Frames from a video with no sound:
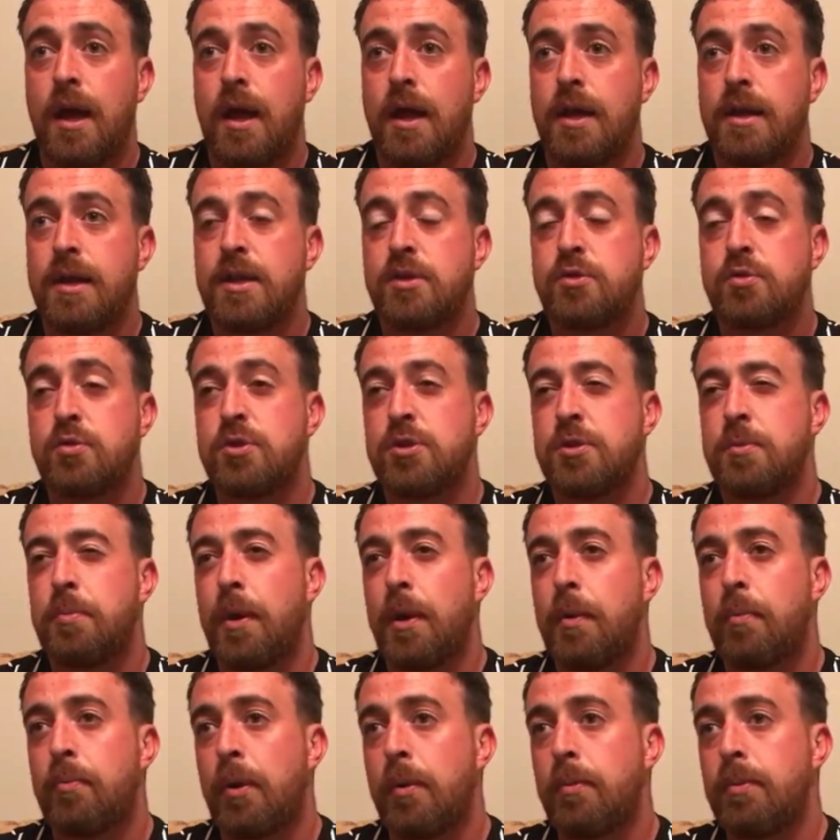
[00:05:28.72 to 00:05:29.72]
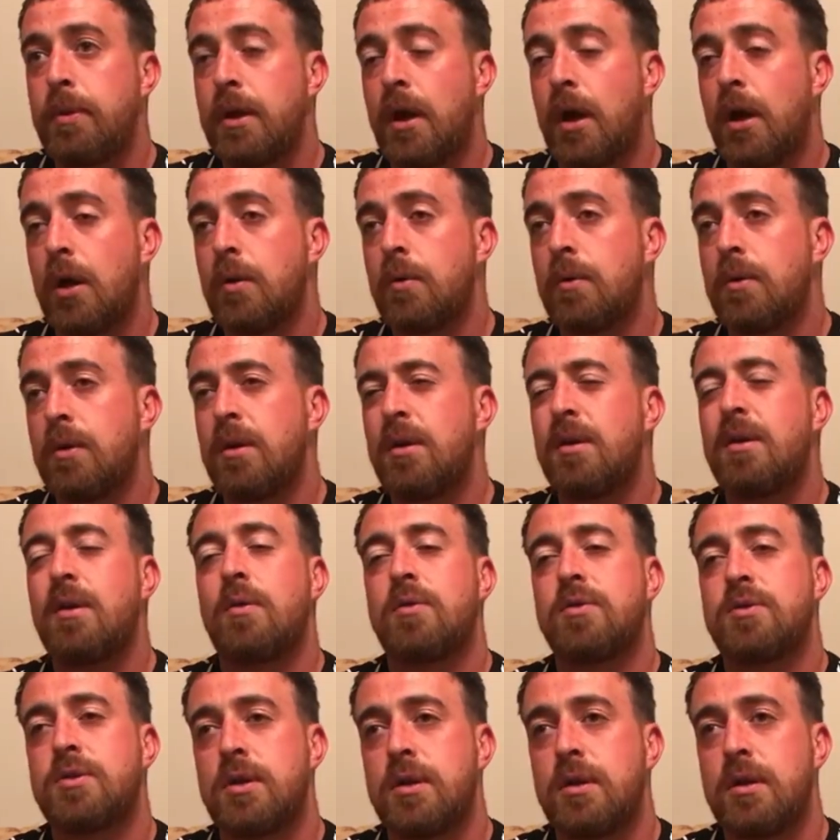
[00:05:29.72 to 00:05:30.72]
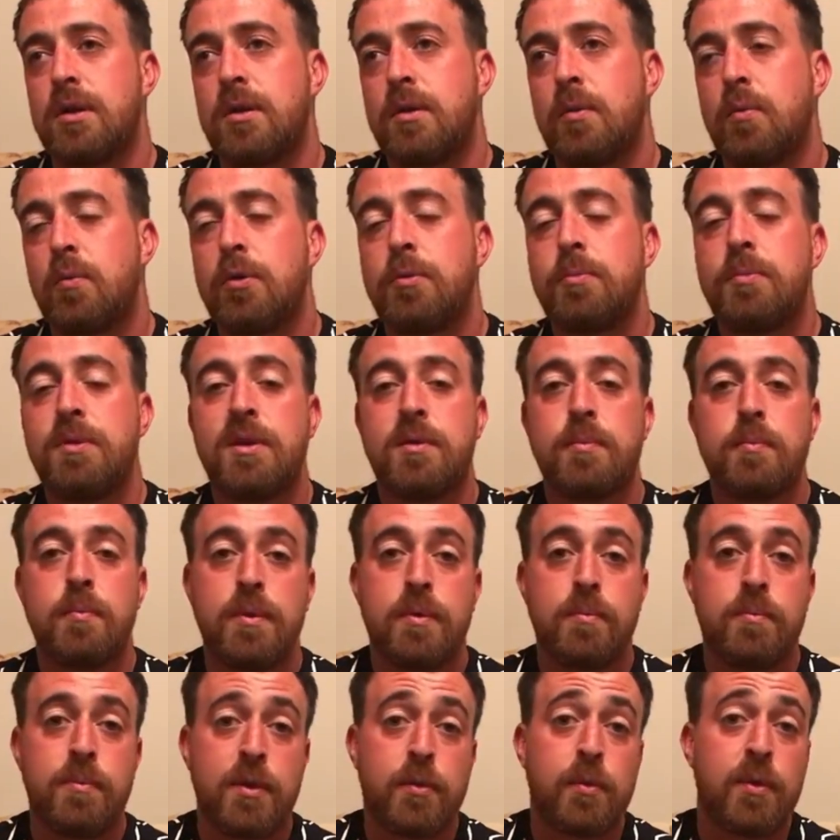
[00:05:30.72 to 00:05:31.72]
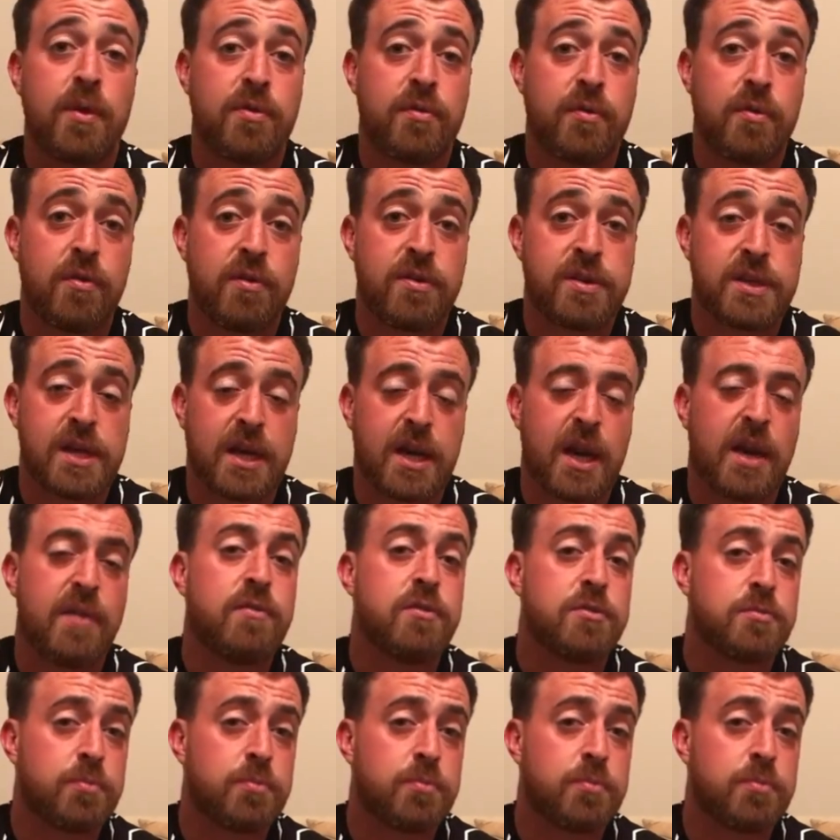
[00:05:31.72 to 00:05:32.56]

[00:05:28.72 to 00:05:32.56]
And this was about probably I no, so it wouldn't be the midway through the second half.